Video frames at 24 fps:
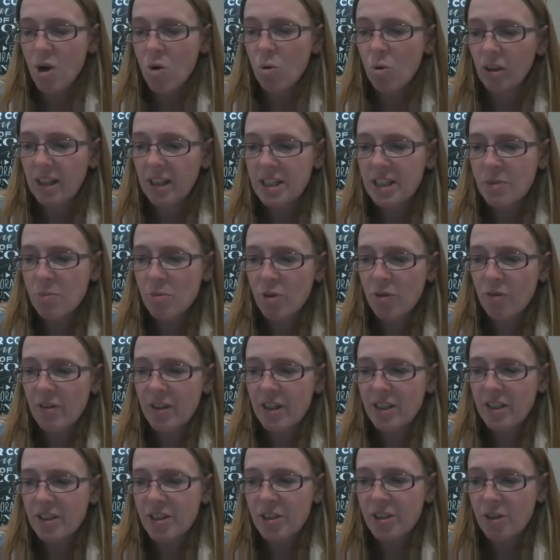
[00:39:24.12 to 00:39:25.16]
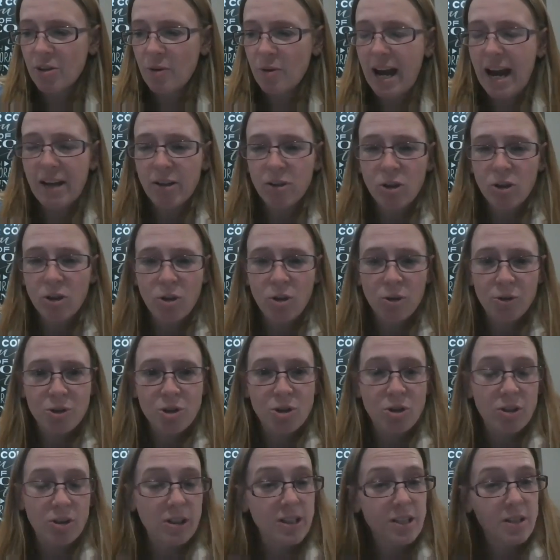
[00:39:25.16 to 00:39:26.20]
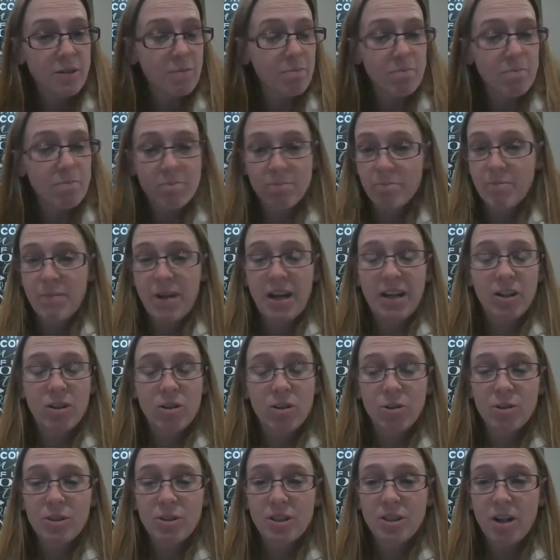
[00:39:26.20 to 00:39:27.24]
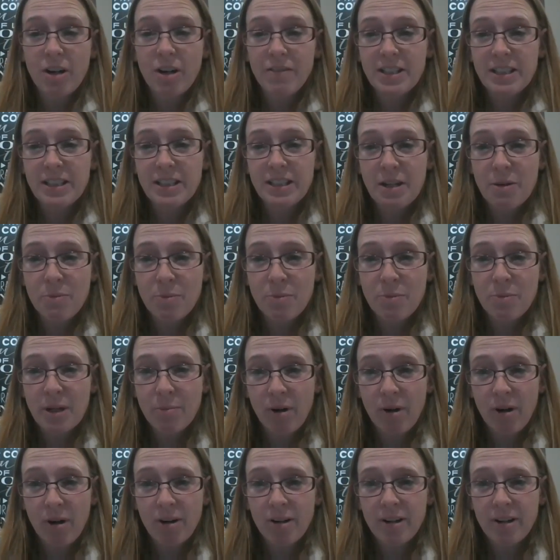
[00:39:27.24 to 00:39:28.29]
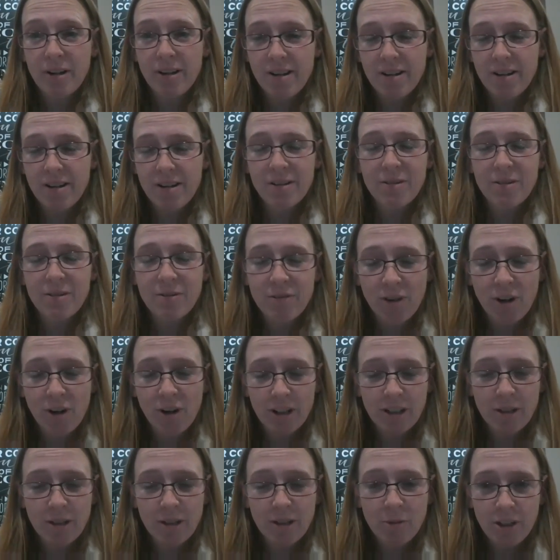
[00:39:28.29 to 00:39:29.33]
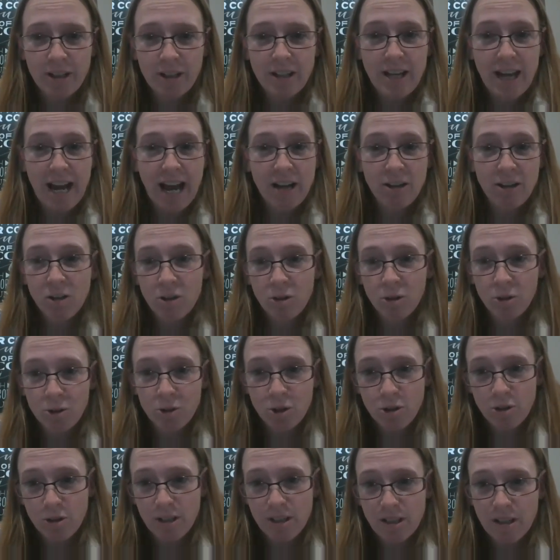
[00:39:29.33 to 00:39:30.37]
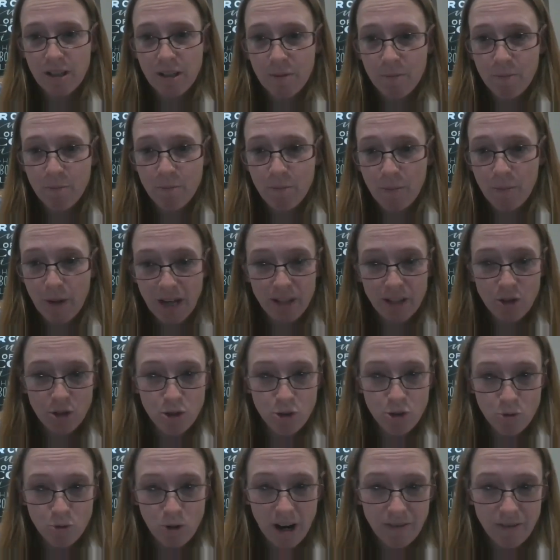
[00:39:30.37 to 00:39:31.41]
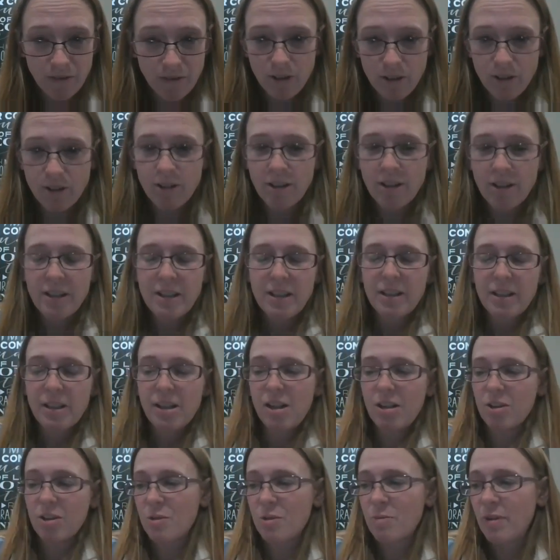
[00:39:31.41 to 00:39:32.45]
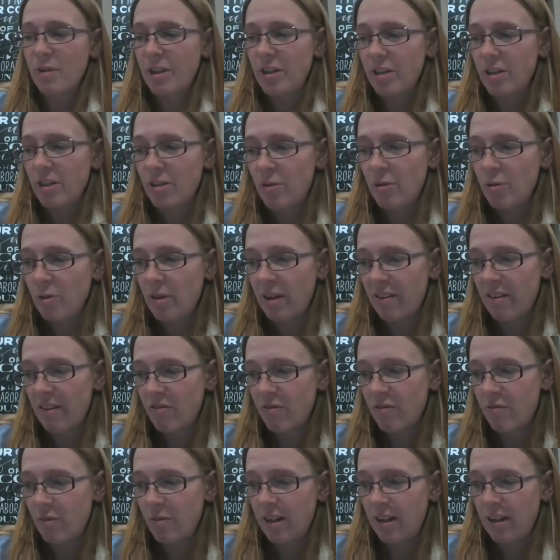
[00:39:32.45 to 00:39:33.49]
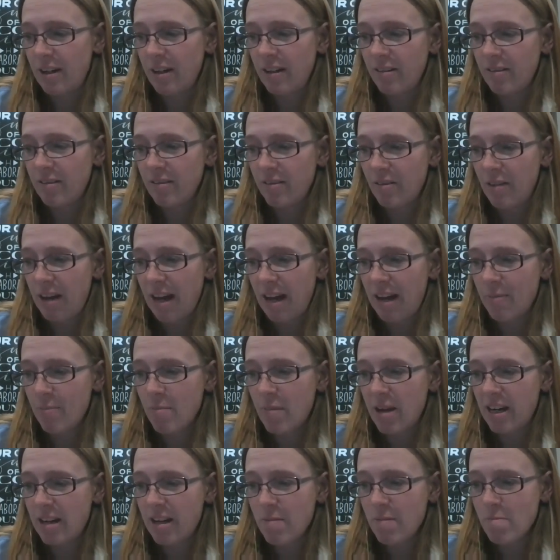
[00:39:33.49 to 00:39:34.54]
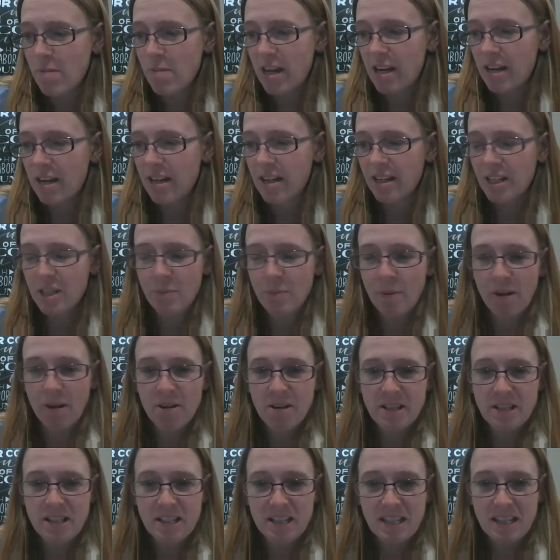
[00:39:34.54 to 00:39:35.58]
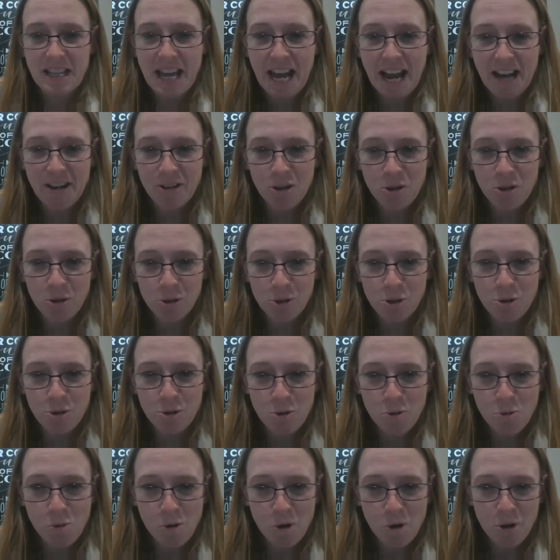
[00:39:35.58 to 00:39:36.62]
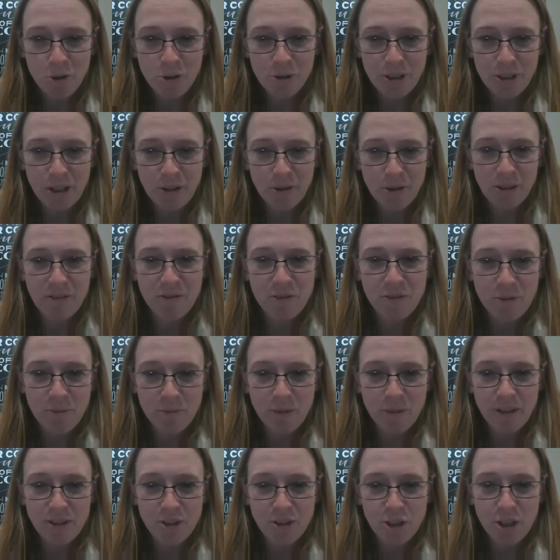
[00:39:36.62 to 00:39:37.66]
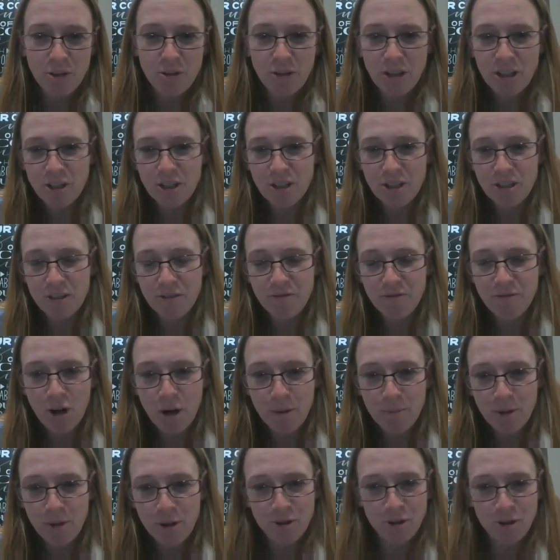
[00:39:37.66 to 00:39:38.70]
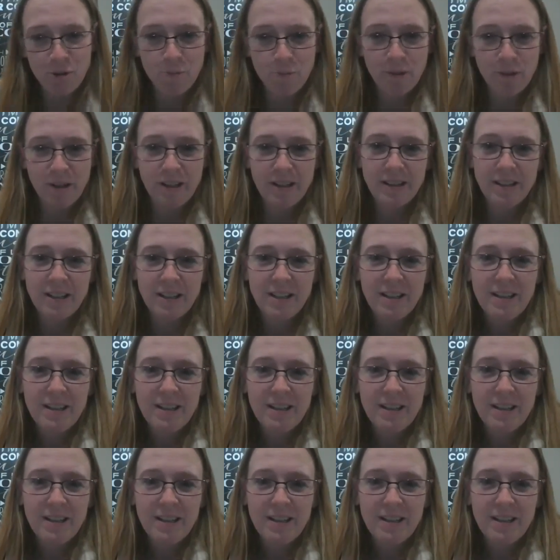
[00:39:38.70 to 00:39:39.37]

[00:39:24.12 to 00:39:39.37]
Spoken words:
Well, let's move into agriculture, because medical is obviously a big part of our community. Agriculture is the major driver. Congressman, you have had many, many experiences in the agricultural world, not only from generations of farmers, but